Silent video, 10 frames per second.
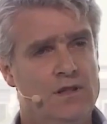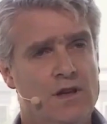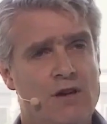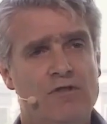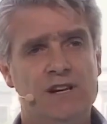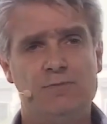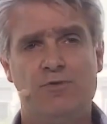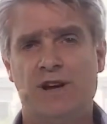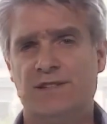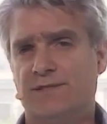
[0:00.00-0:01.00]
They are really
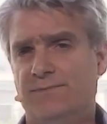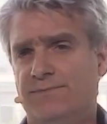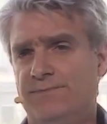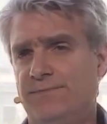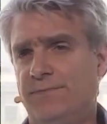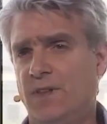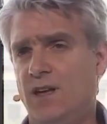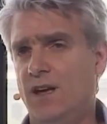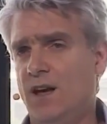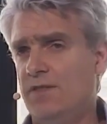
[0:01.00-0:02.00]
depressed.
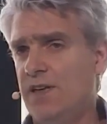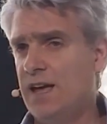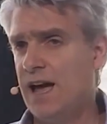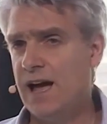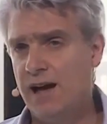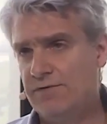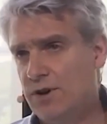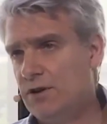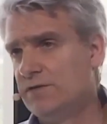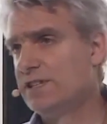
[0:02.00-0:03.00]
And they have,
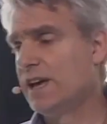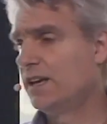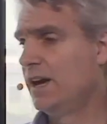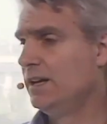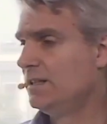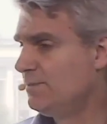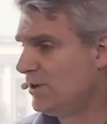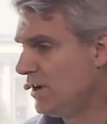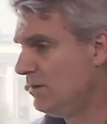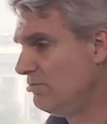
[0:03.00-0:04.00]
over decades,
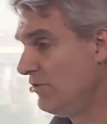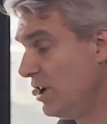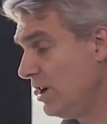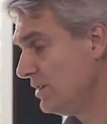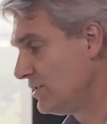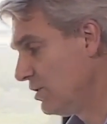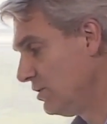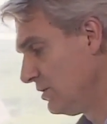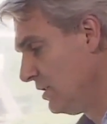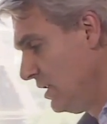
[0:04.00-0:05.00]
become reliant
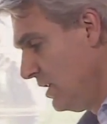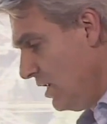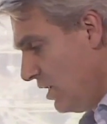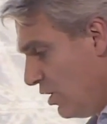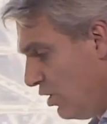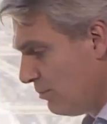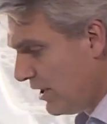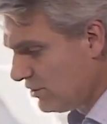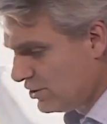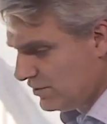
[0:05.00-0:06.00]
on a whole
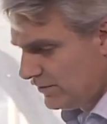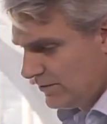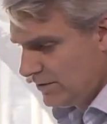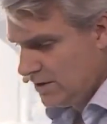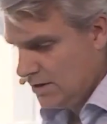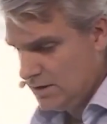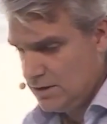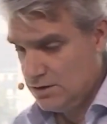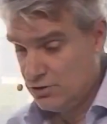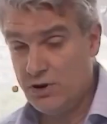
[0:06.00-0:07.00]
bunch of
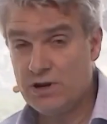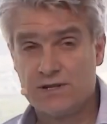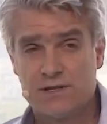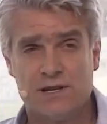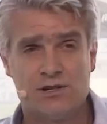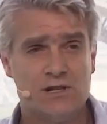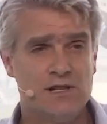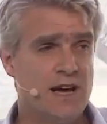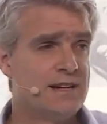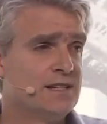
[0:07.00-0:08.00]
drugs,
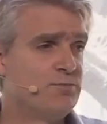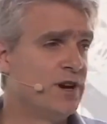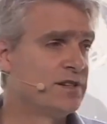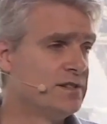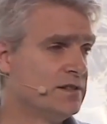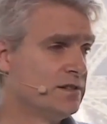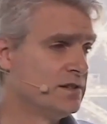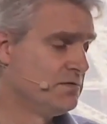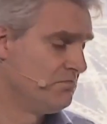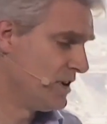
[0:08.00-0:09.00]
essentially, antidepressants,